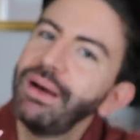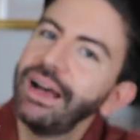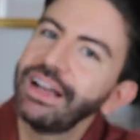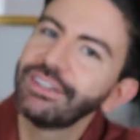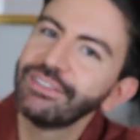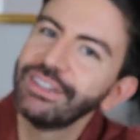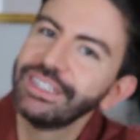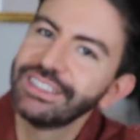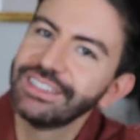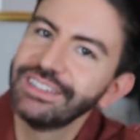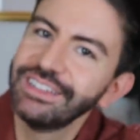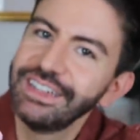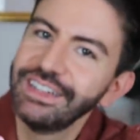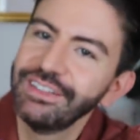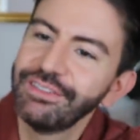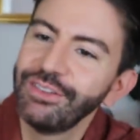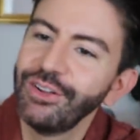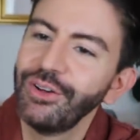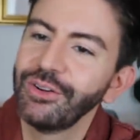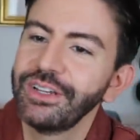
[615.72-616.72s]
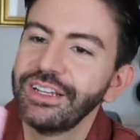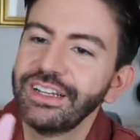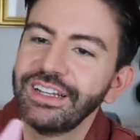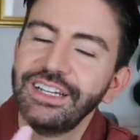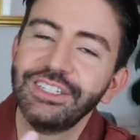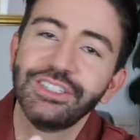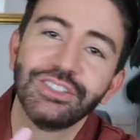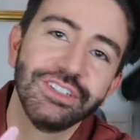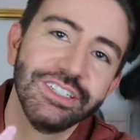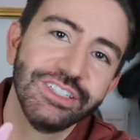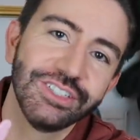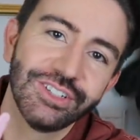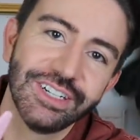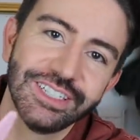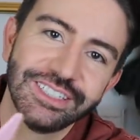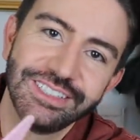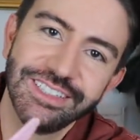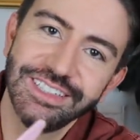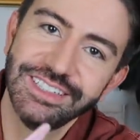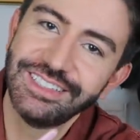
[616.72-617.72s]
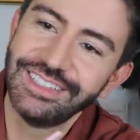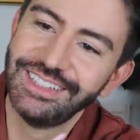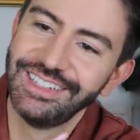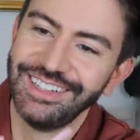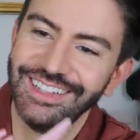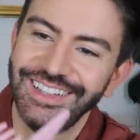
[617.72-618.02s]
bag recently in a vlog in case you're interested